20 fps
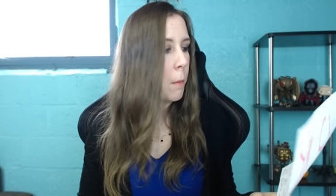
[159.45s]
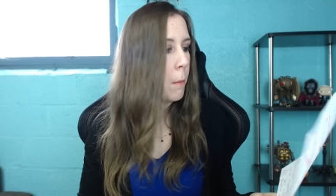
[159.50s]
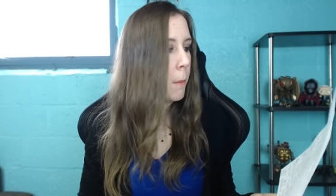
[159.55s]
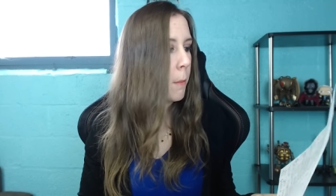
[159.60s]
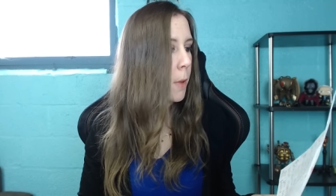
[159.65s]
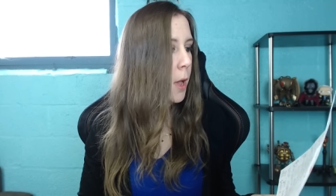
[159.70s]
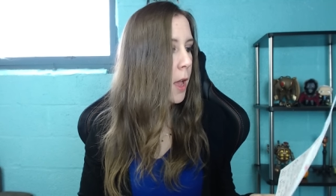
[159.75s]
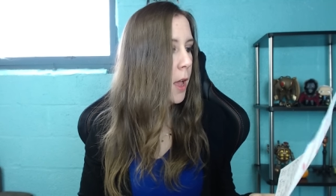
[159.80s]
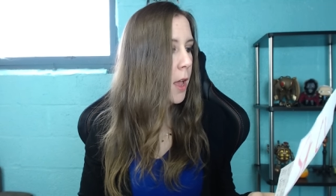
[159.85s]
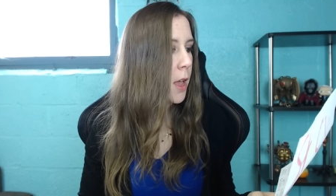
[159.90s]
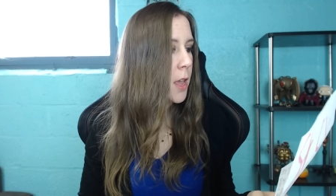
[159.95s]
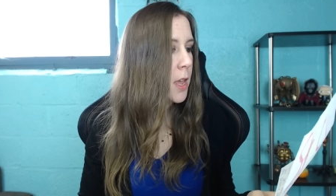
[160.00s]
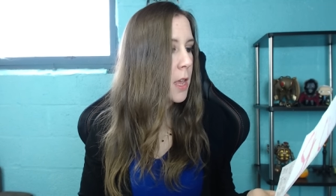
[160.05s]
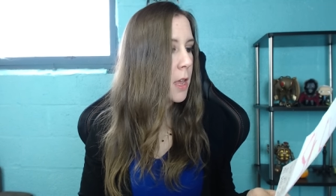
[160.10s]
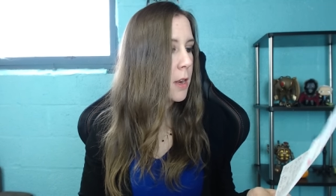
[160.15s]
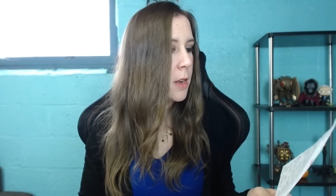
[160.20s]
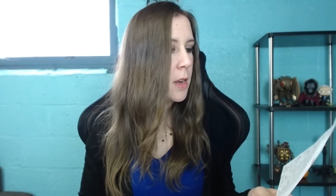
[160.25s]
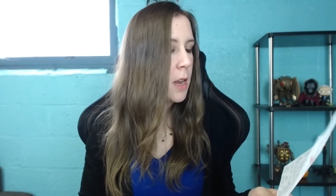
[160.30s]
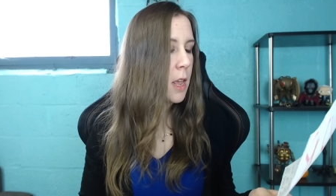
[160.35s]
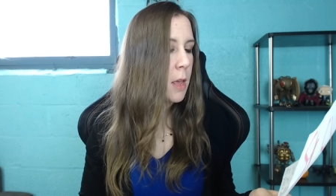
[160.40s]

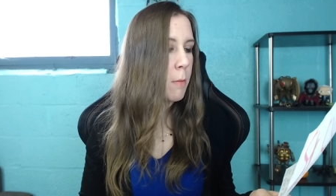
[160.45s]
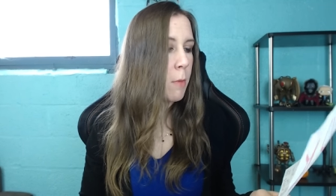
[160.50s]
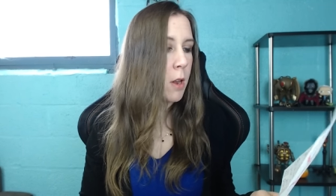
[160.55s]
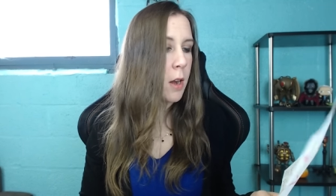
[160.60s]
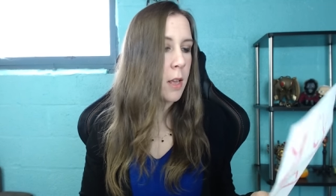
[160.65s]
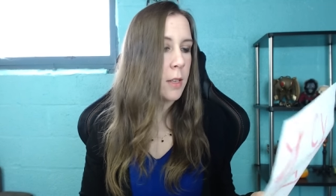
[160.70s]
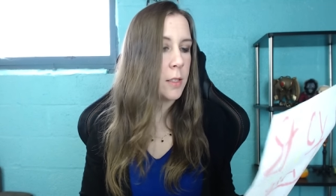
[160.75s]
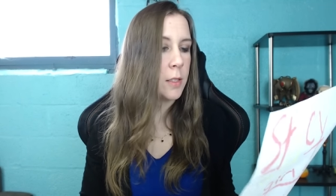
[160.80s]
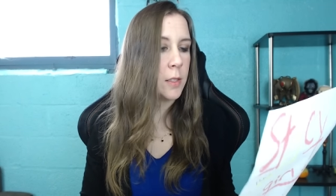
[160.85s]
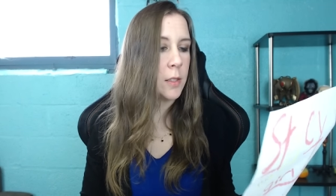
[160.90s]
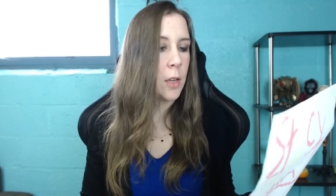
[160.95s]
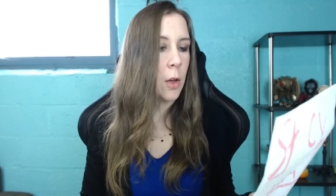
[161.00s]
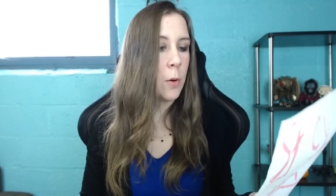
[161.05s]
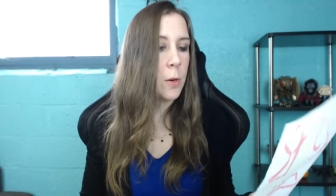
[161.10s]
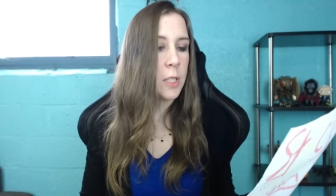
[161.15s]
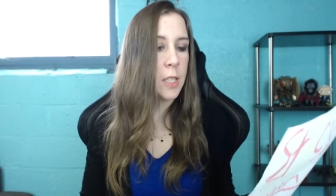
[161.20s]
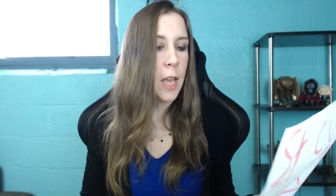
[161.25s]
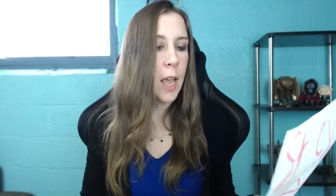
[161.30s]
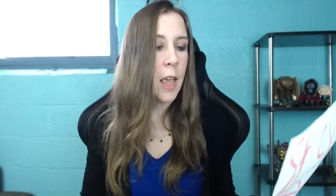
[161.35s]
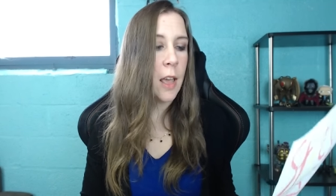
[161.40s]
My name on
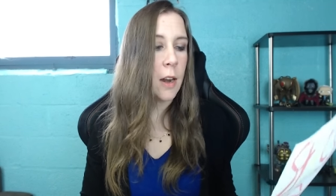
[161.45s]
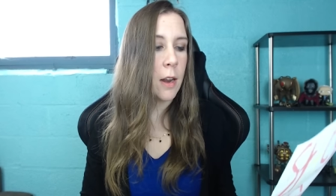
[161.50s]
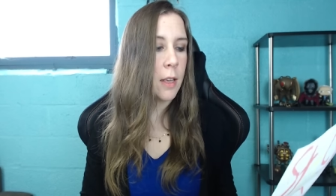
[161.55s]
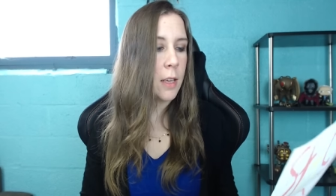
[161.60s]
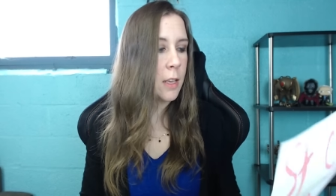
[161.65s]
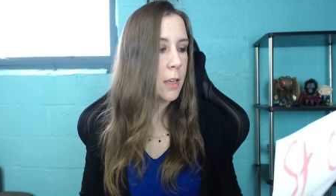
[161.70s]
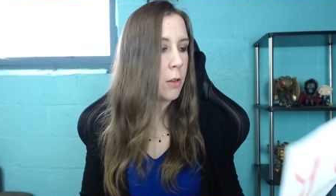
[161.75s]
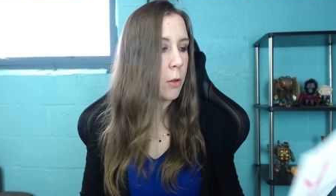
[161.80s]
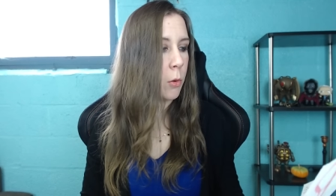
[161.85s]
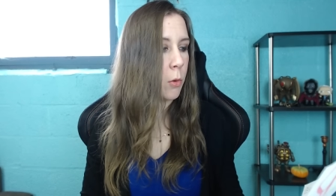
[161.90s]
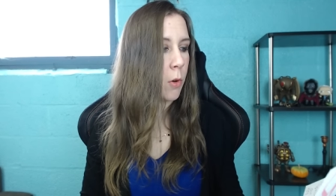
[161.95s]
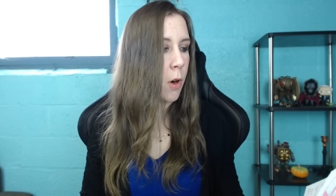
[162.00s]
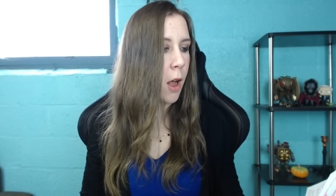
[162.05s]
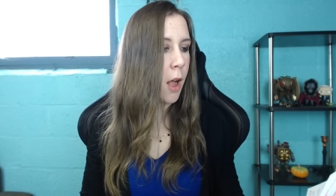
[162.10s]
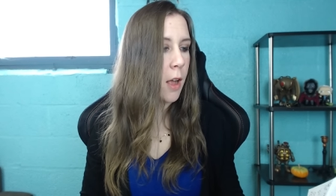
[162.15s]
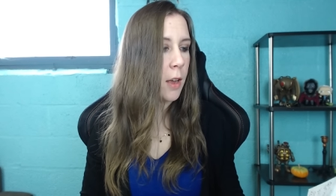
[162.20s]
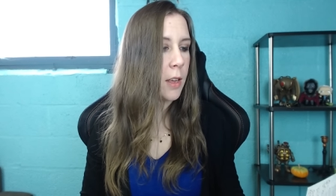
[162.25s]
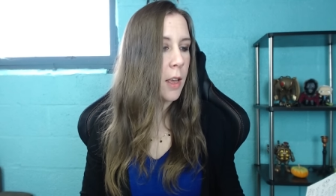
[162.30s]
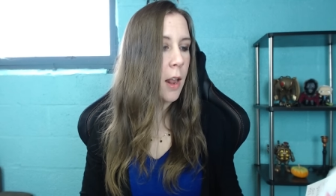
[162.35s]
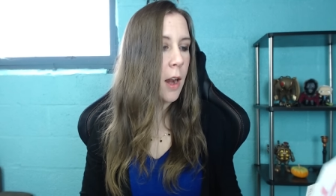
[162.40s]
SSO is Hannah Eagle
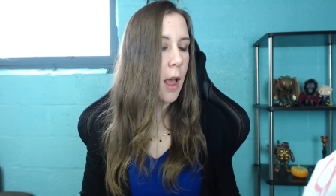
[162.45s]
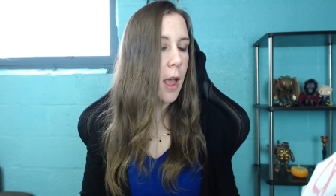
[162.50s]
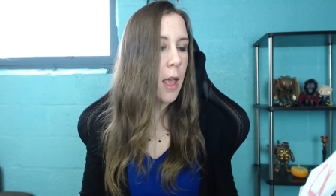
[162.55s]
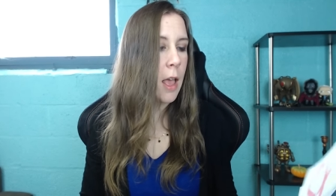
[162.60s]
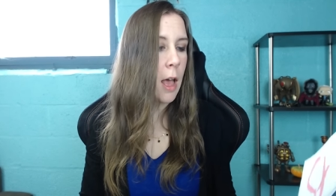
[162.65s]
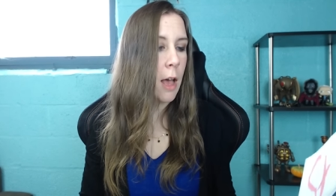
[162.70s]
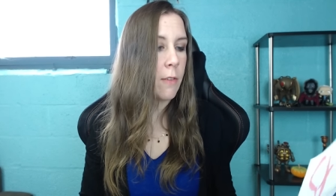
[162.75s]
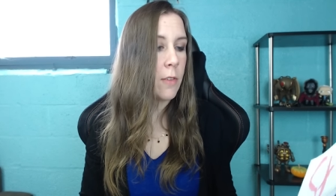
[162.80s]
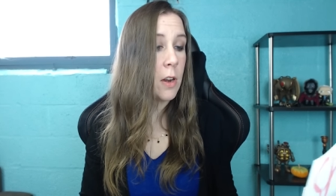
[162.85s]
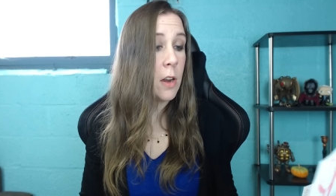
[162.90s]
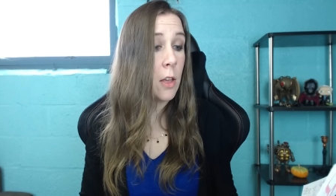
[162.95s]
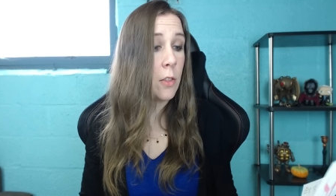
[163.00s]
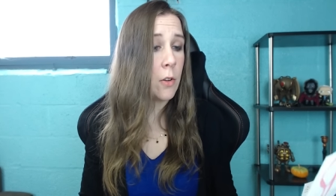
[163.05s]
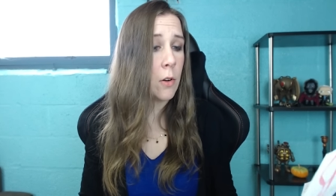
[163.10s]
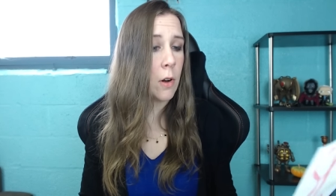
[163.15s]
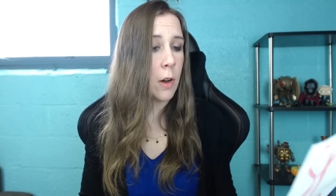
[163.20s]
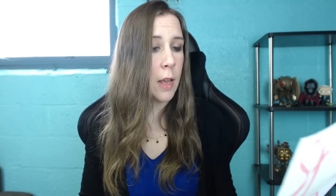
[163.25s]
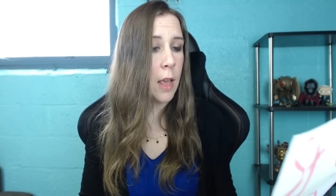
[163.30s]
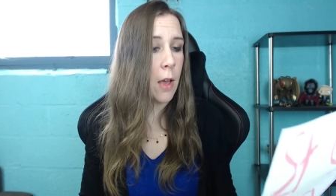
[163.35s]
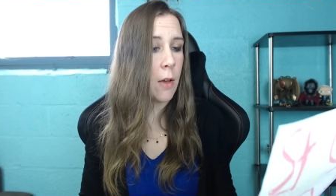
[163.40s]
Rock, and I have
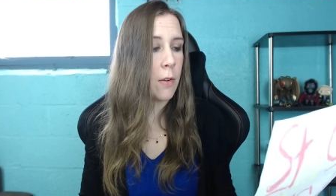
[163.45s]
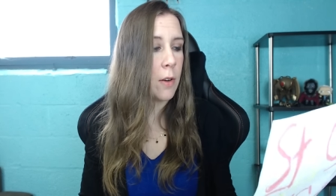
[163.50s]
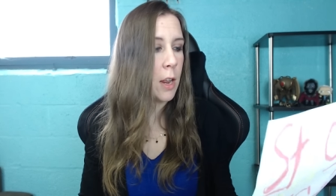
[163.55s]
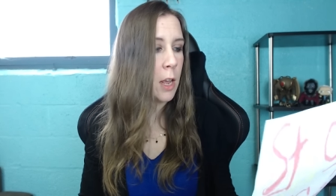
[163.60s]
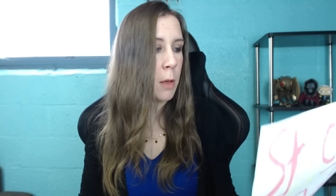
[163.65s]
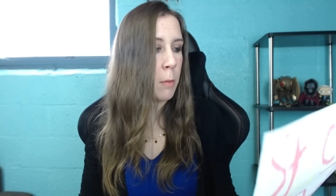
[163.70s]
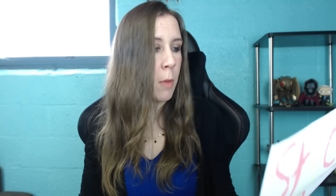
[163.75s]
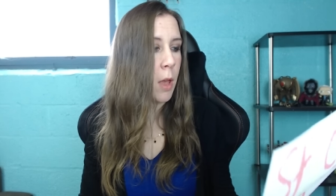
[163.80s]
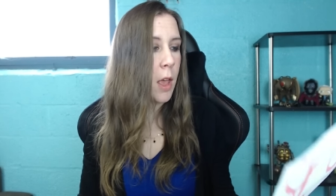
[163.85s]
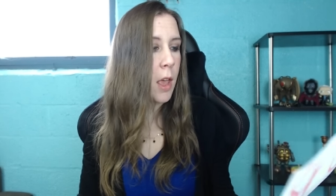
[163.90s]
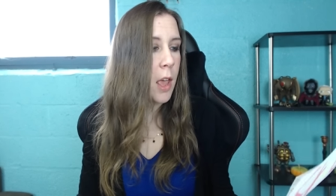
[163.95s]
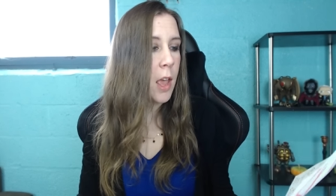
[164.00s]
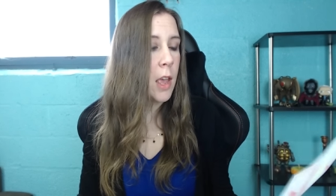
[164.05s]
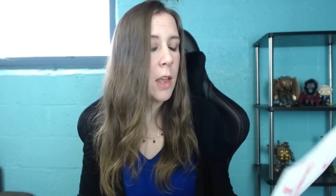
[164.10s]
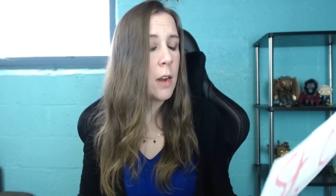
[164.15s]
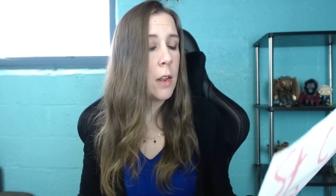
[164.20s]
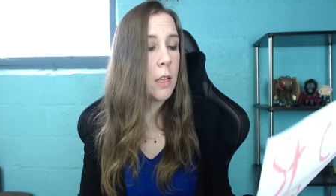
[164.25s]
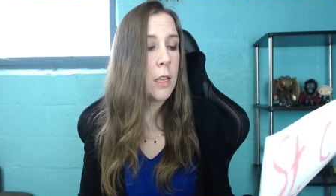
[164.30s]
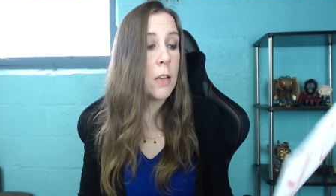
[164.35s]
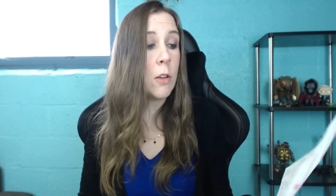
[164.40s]
another account name,
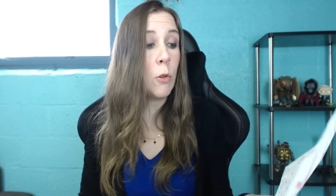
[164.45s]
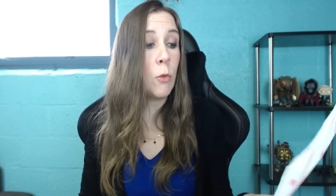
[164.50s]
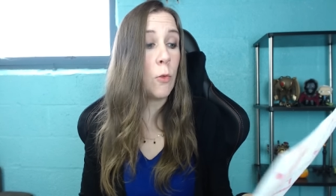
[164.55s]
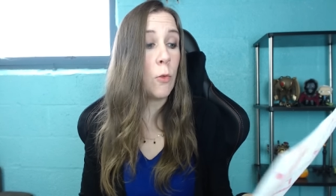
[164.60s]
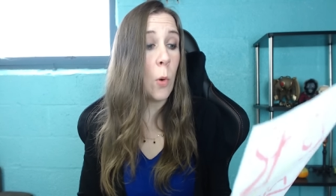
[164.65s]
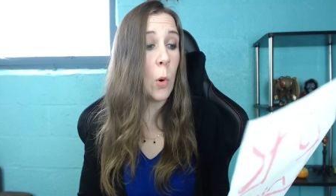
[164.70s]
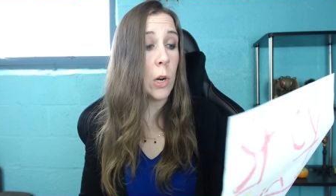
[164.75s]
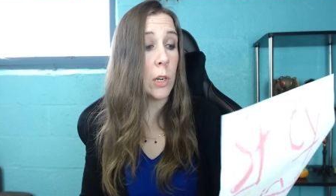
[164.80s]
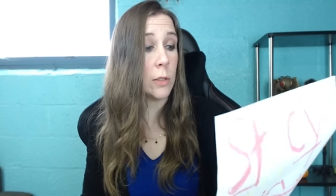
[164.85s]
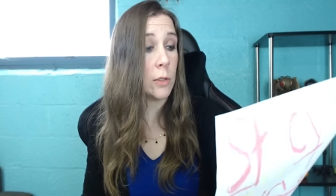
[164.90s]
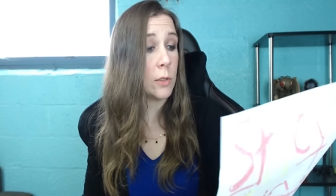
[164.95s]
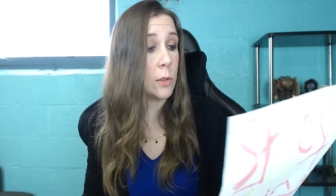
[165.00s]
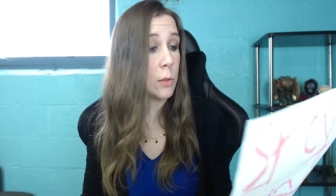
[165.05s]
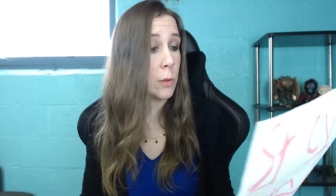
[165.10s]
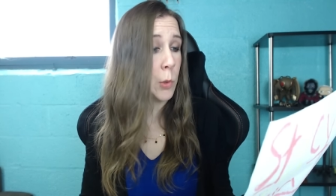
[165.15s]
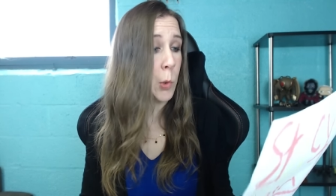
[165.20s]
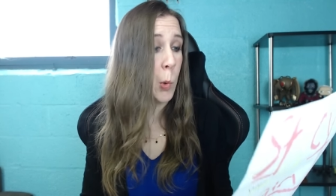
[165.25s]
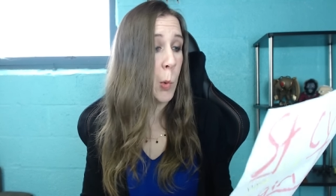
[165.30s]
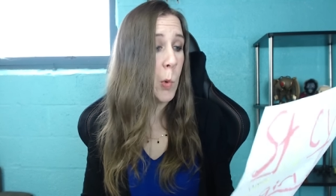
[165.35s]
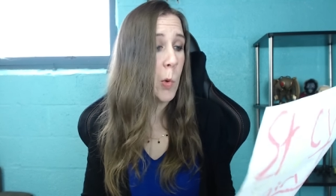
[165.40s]
Hannah Eagle
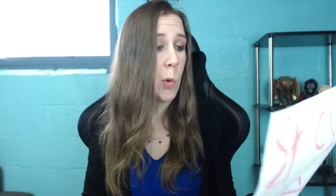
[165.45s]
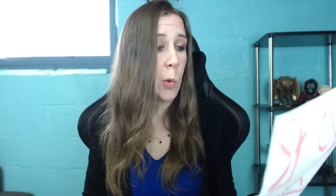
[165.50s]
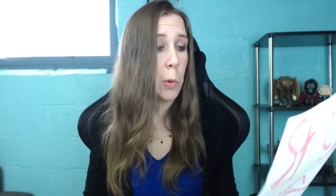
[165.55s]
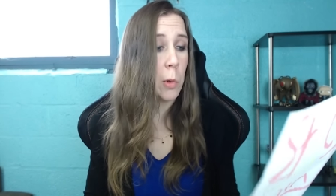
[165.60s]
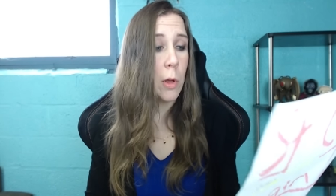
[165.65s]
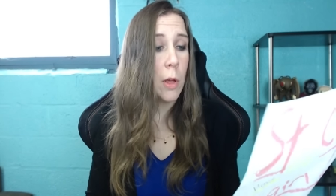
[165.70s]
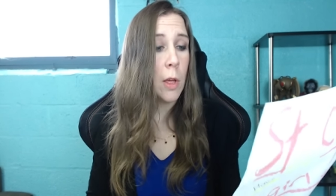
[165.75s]
Force. Cool.